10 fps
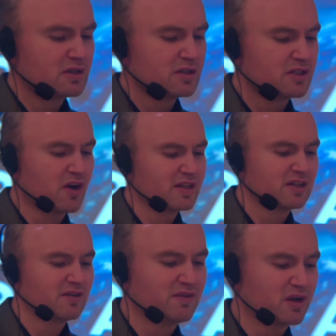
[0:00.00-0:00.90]

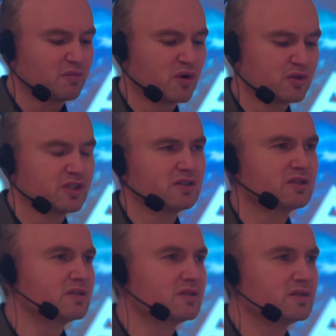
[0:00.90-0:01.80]
scientific
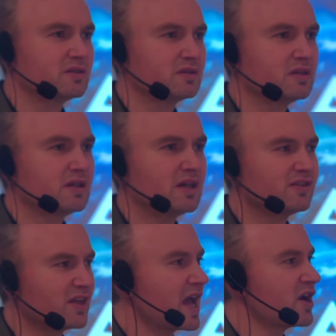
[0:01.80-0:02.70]
approaches.
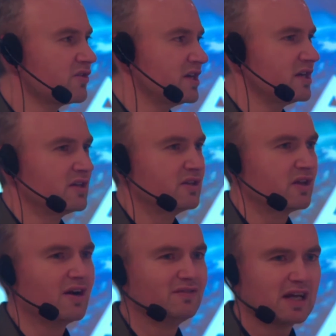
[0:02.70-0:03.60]
It's the area
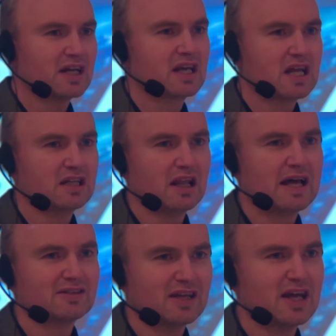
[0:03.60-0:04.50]
that I've dedicated the
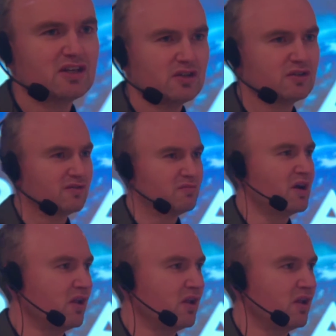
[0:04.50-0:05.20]
last 10 years of my